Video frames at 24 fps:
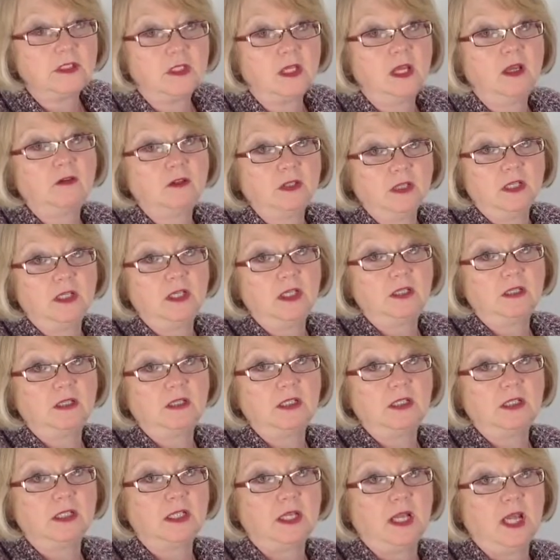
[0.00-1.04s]
down to the end of the
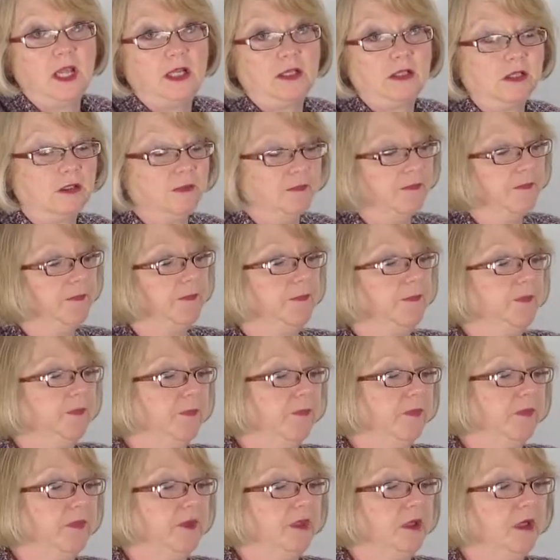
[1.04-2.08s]
stand.
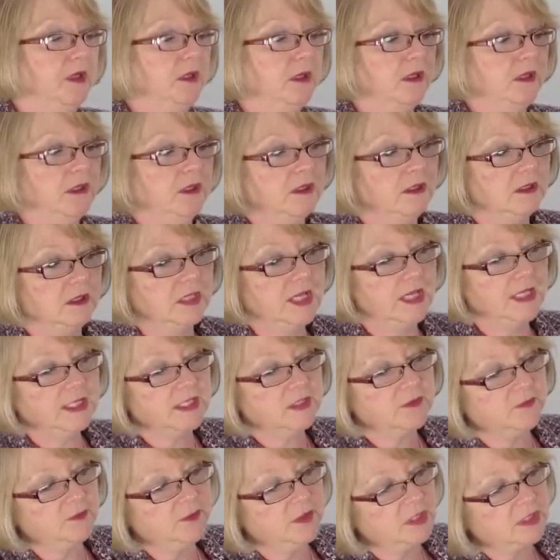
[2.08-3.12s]
The
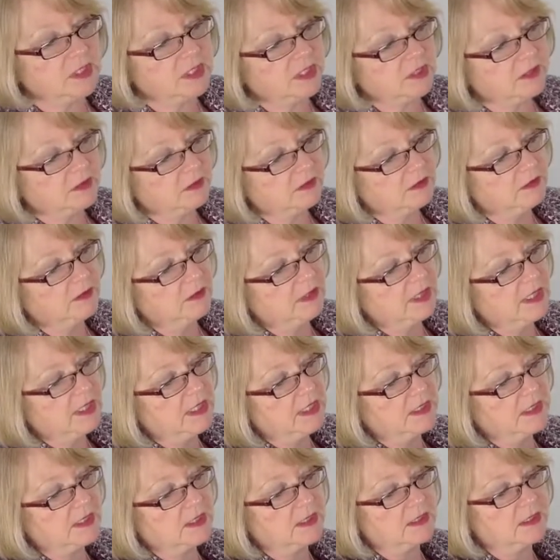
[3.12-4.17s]
next vertical
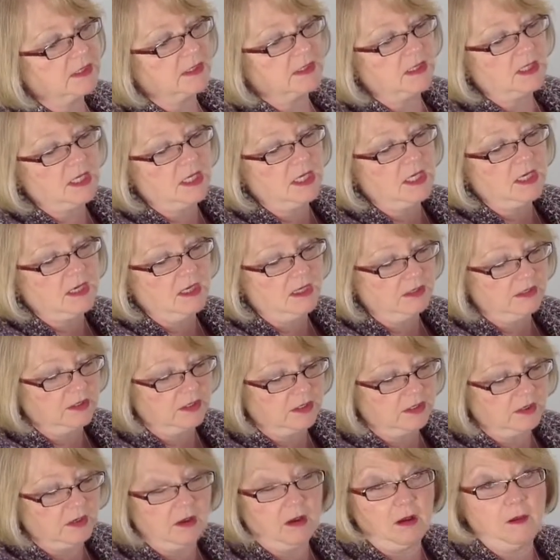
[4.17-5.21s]
is the
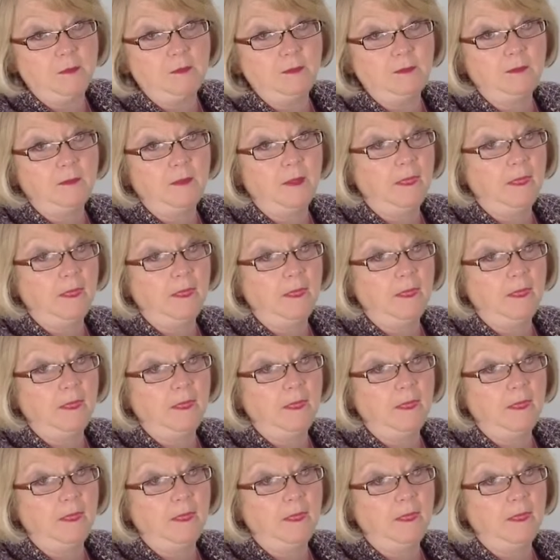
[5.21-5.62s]
underarm.